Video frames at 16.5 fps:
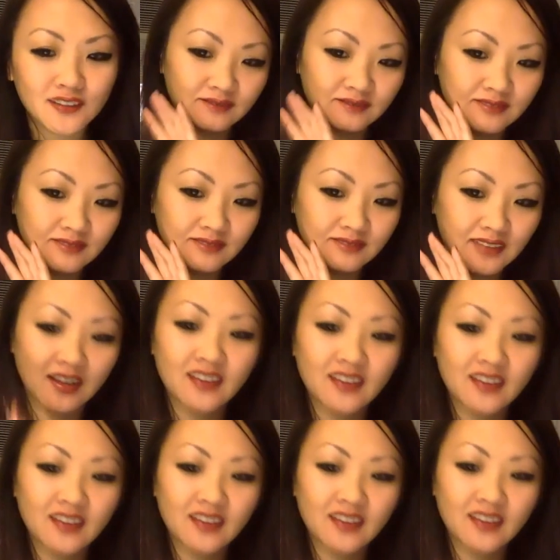I
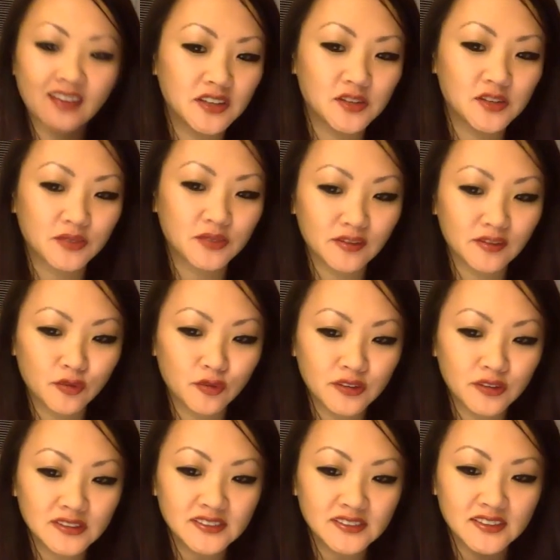think it's great, for
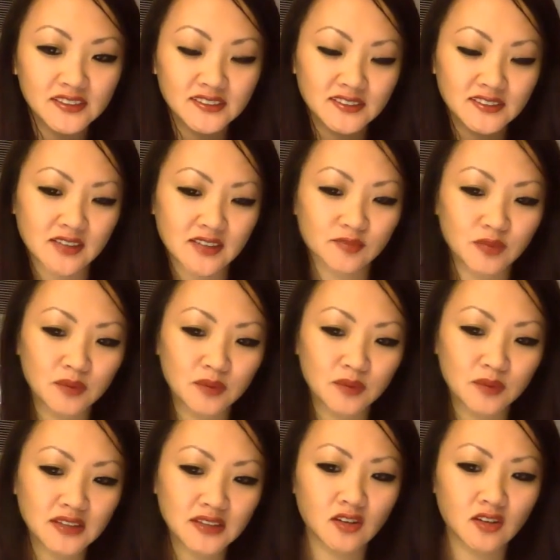instance, that BitPay
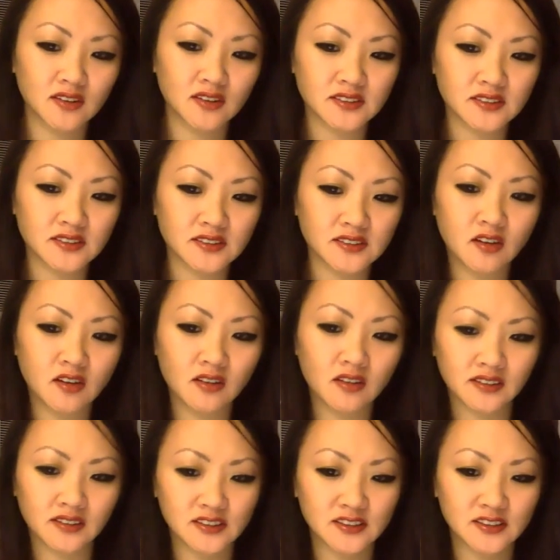is constantly calling
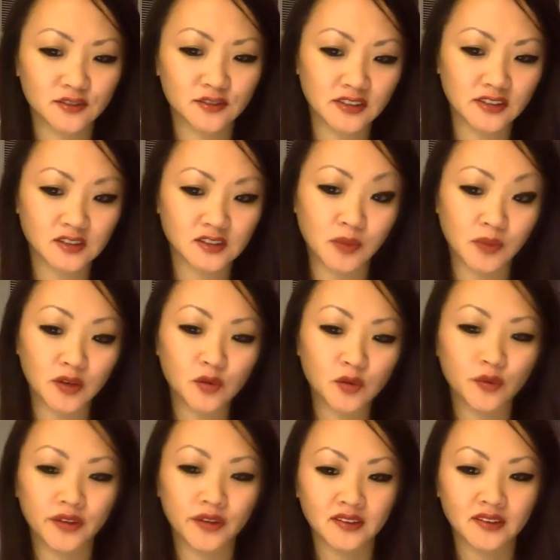these events
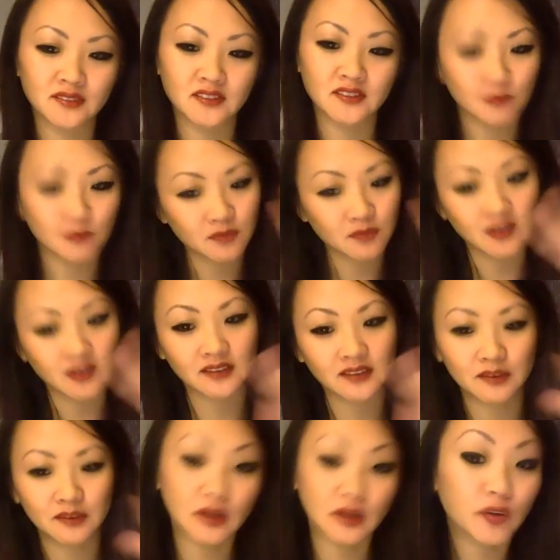Bitcoin something,
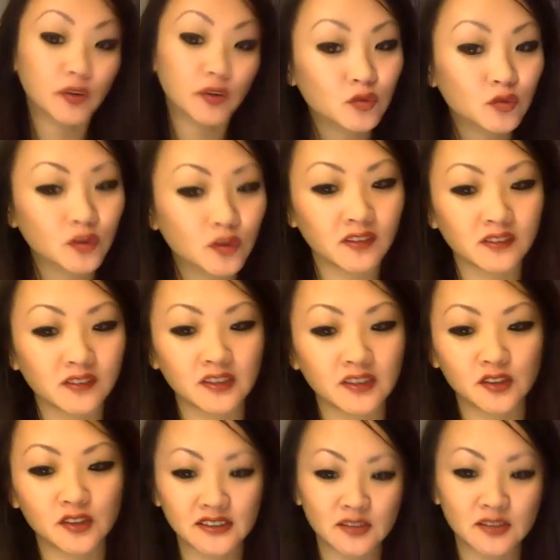like Bitcoin World, and you
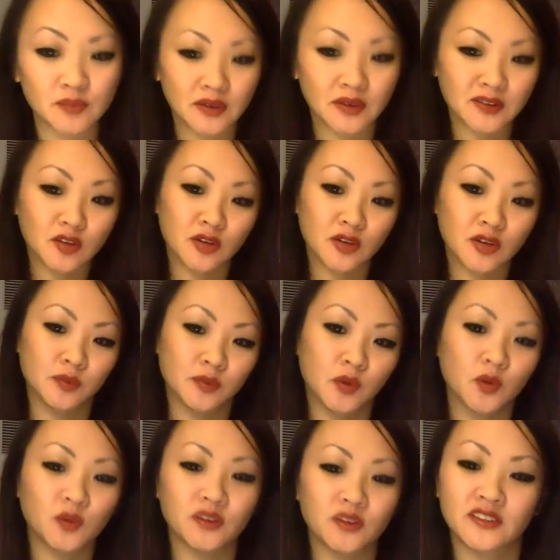guys have Bitcoin
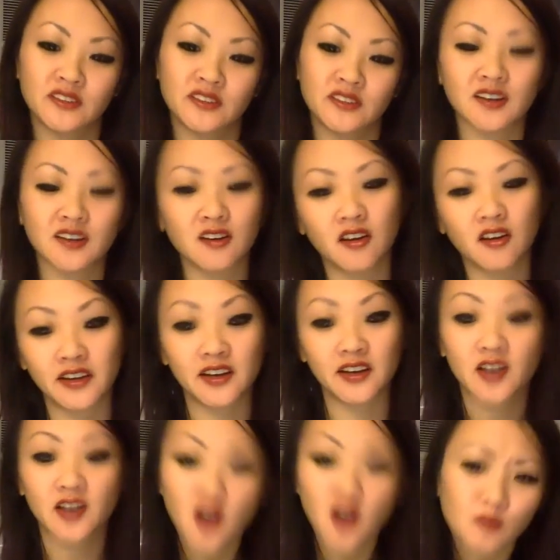Bowl, and you're not calling it
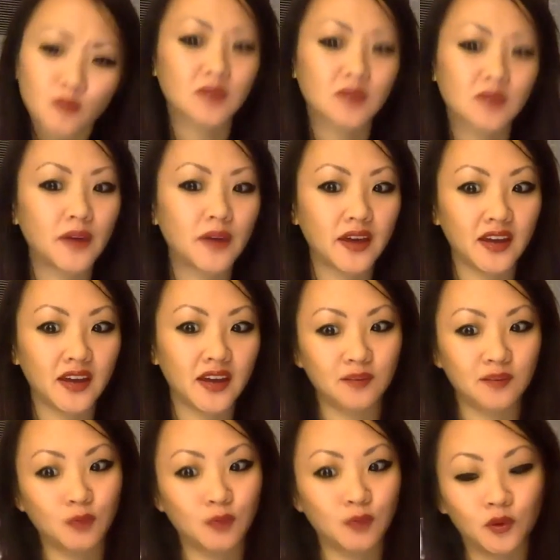BitPay
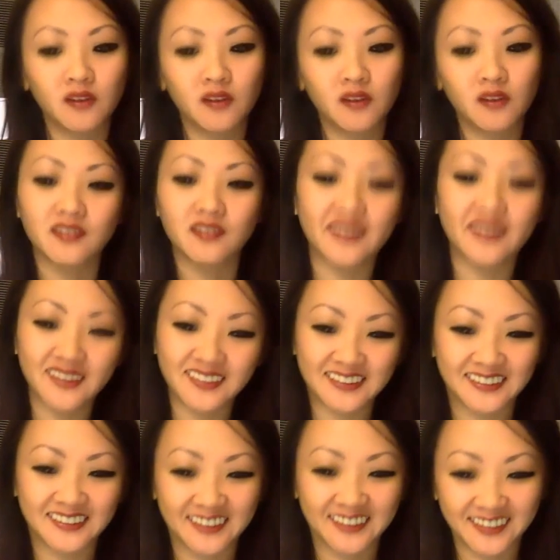Bowl or
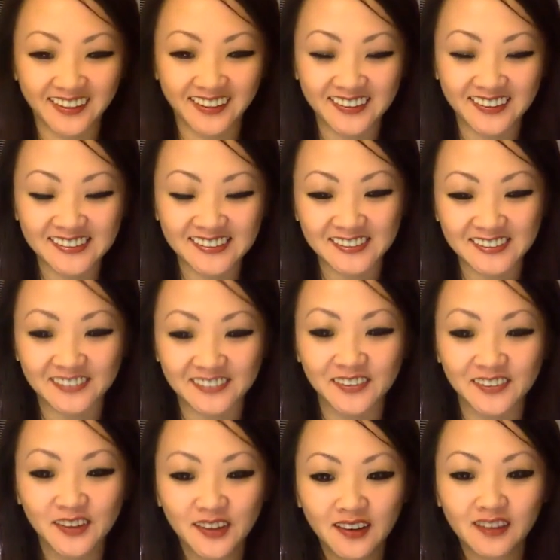anything like that. So
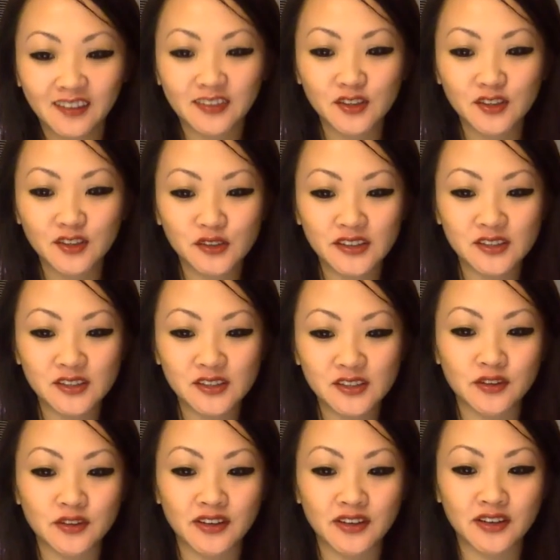I think you guys are
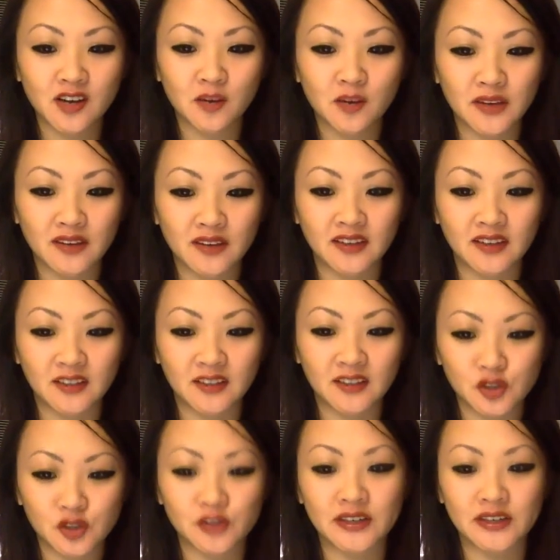really helping out the
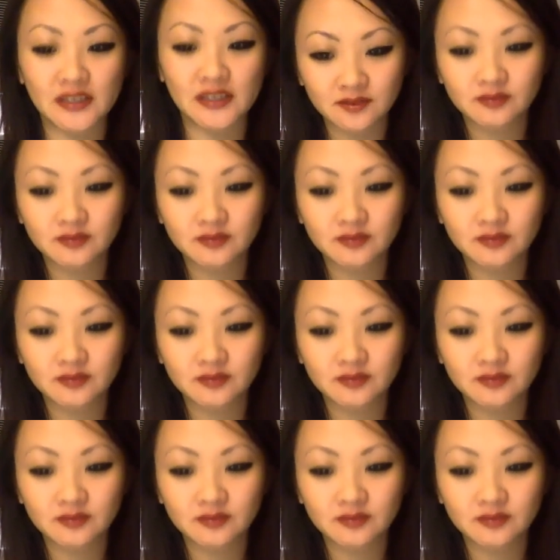industry.